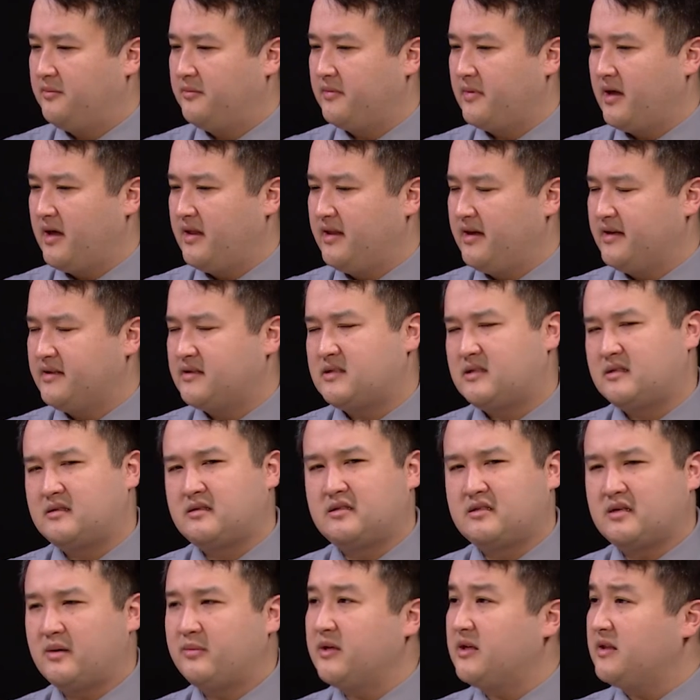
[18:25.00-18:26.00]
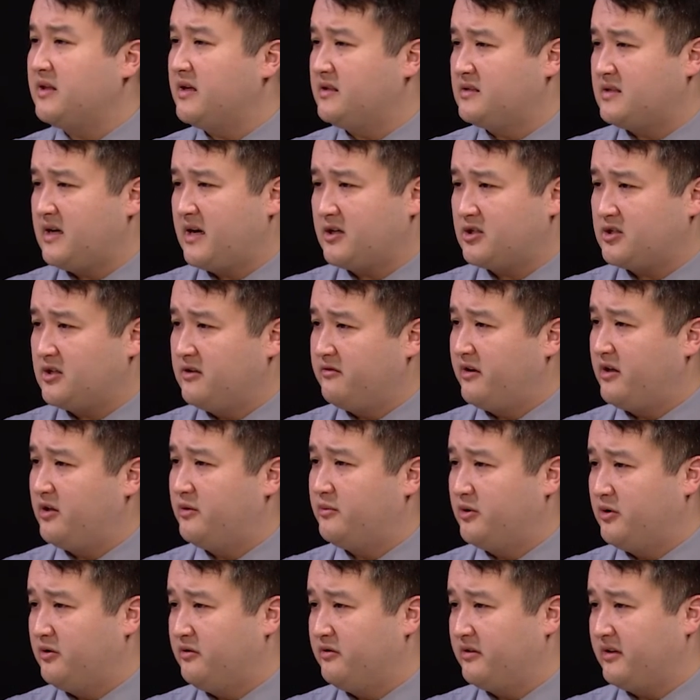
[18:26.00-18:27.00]
and that's something that's actually
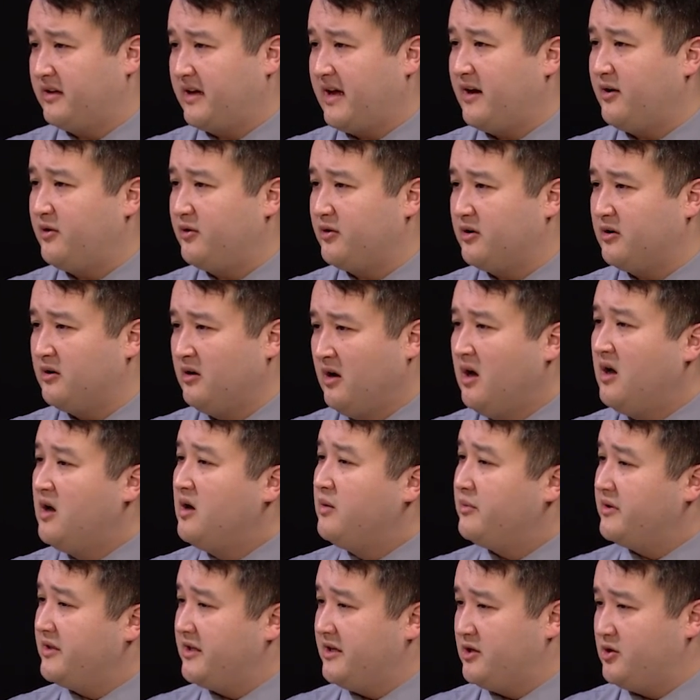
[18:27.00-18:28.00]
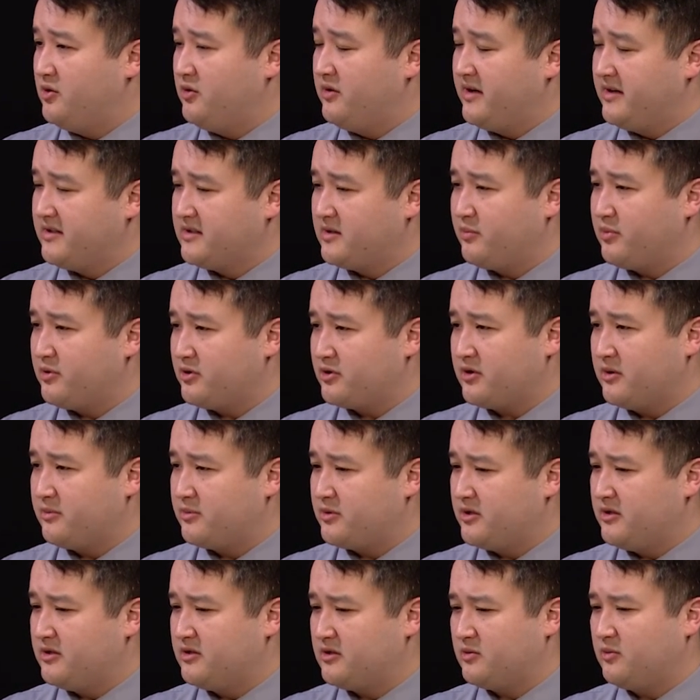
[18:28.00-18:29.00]
available over the counter, but they do it as a
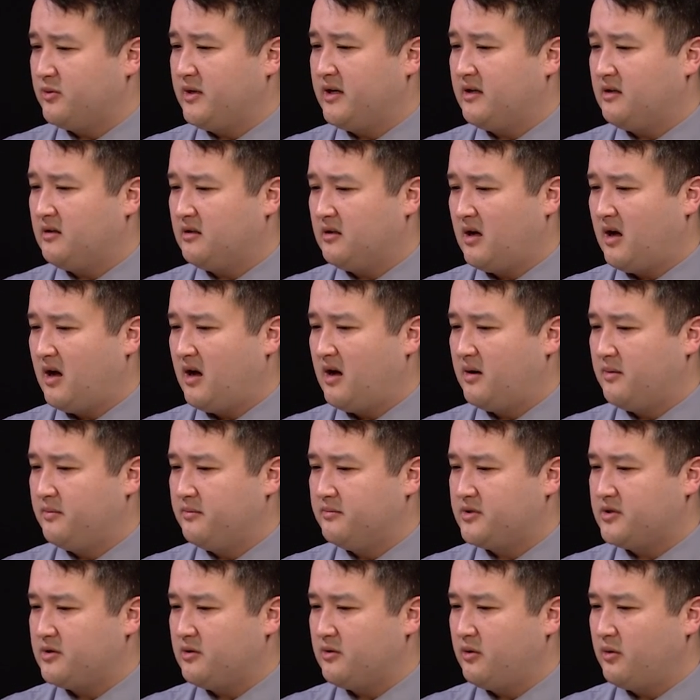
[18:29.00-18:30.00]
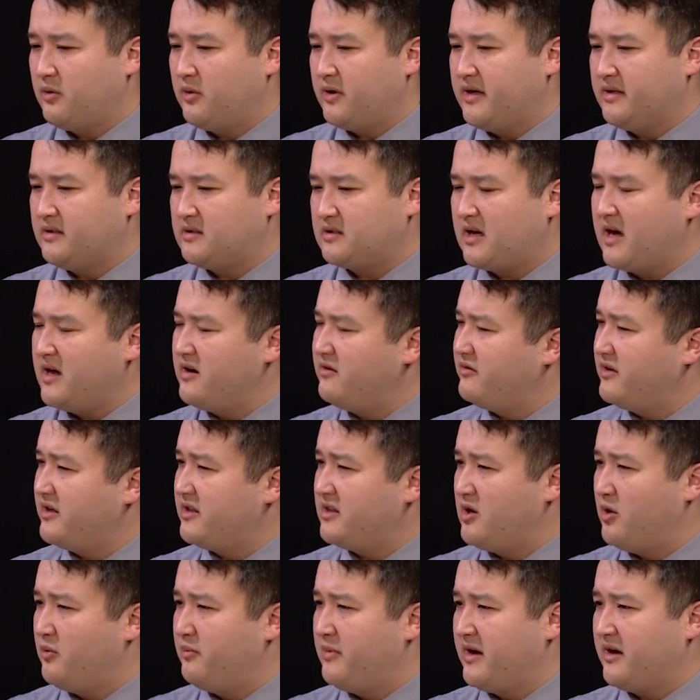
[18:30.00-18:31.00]
prescription as well. So it's kind of like
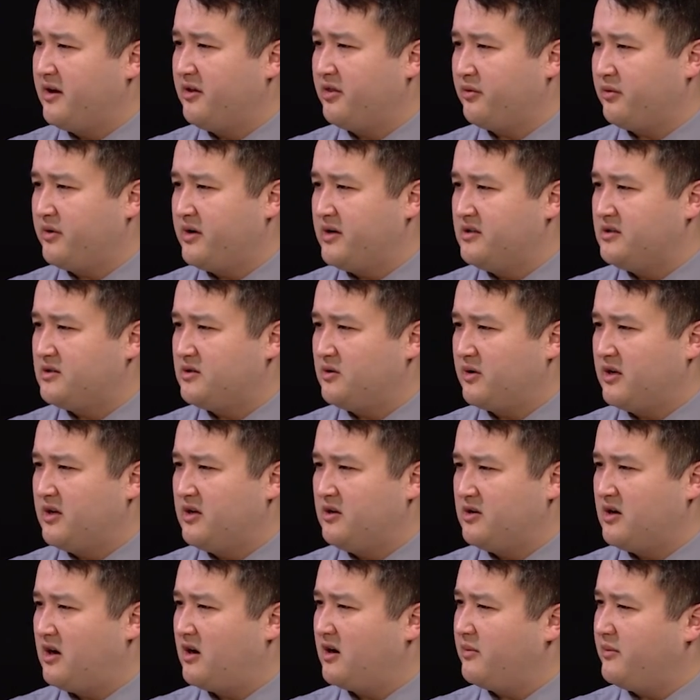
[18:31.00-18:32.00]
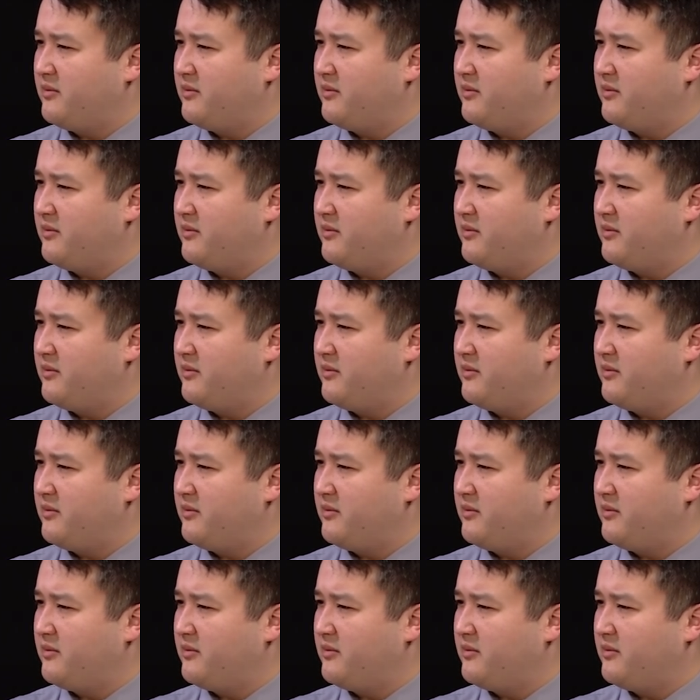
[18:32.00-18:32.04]
the omega-3s, so can you talk